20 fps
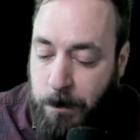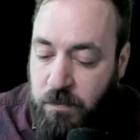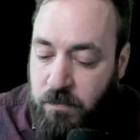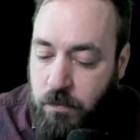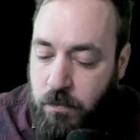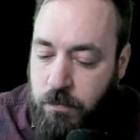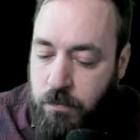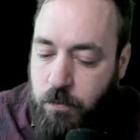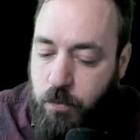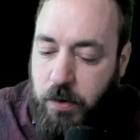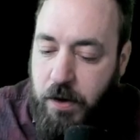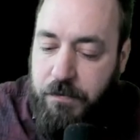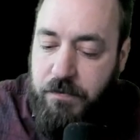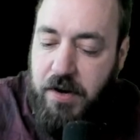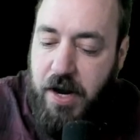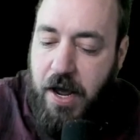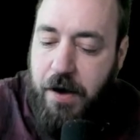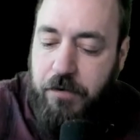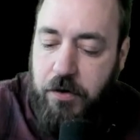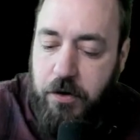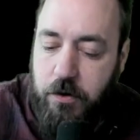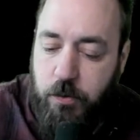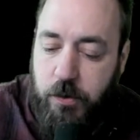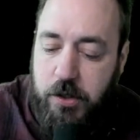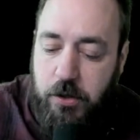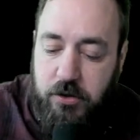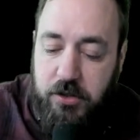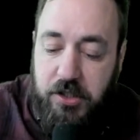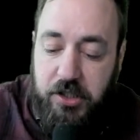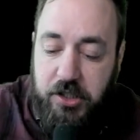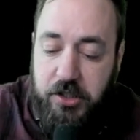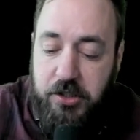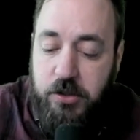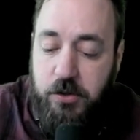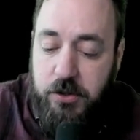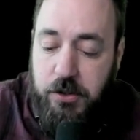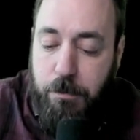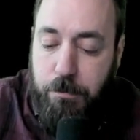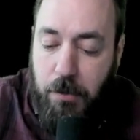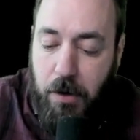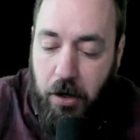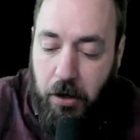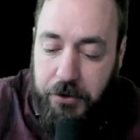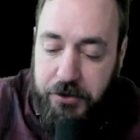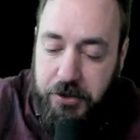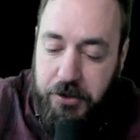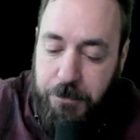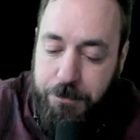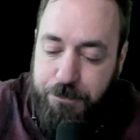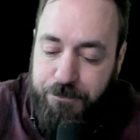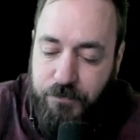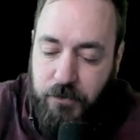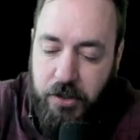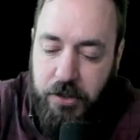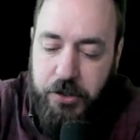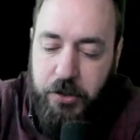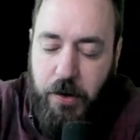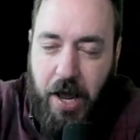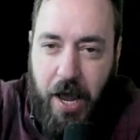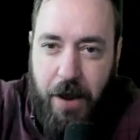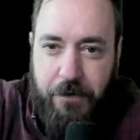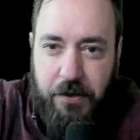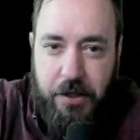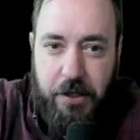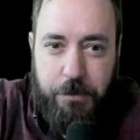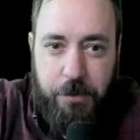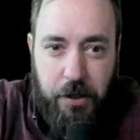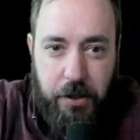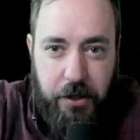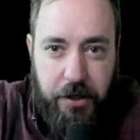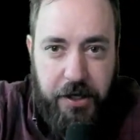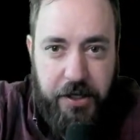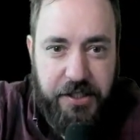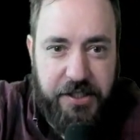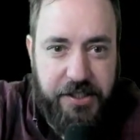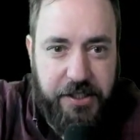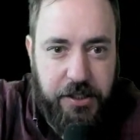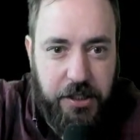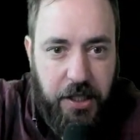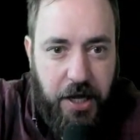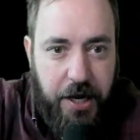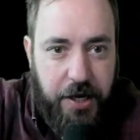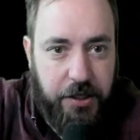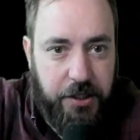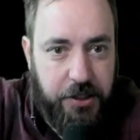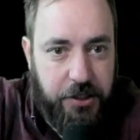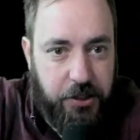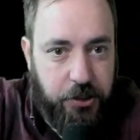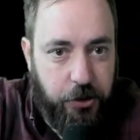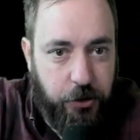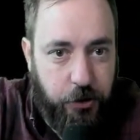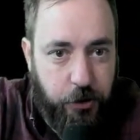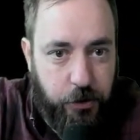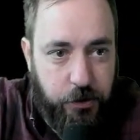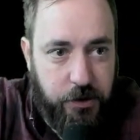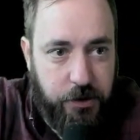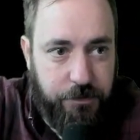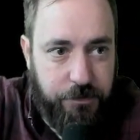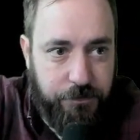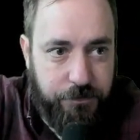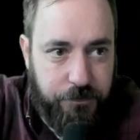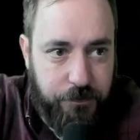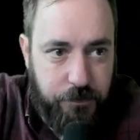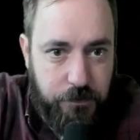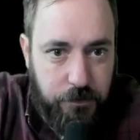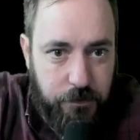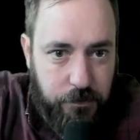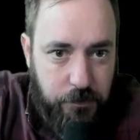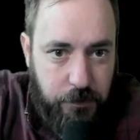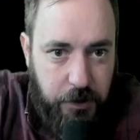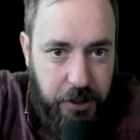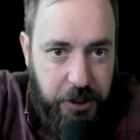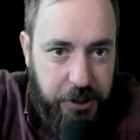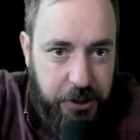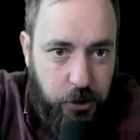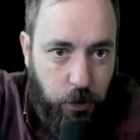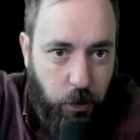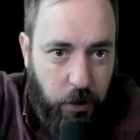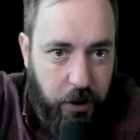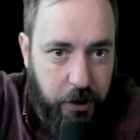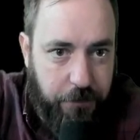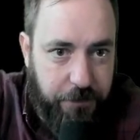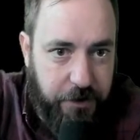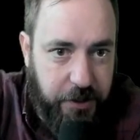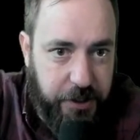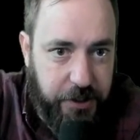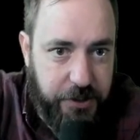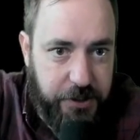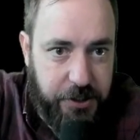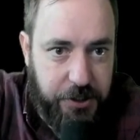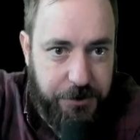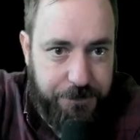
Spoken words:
We usually just use a mult. So having the ability to slightly tune each one of these